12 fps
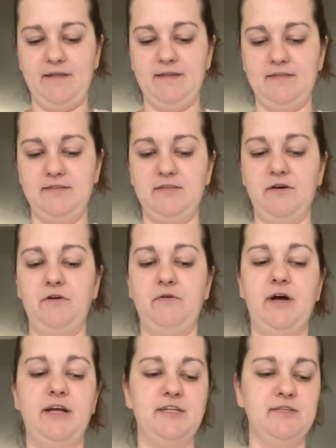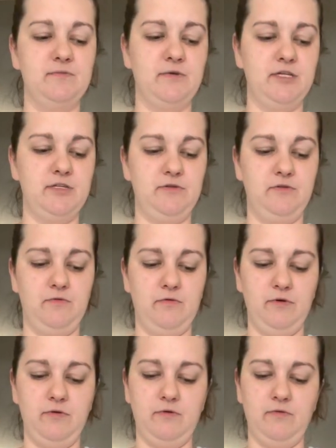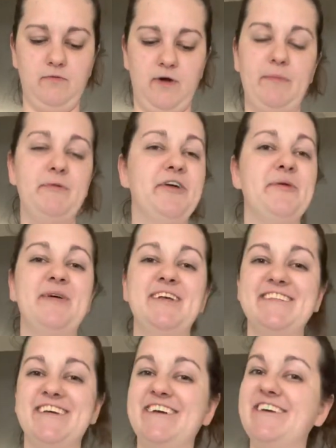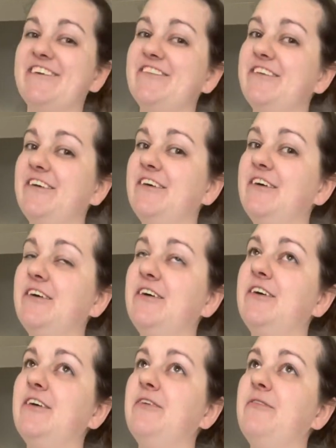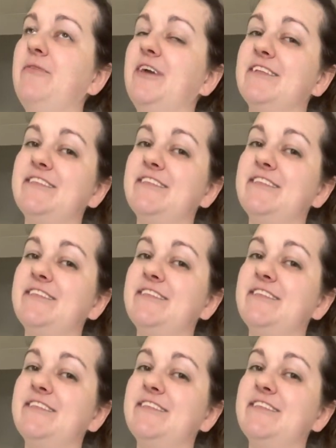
So I just want to wrap it up by saying we can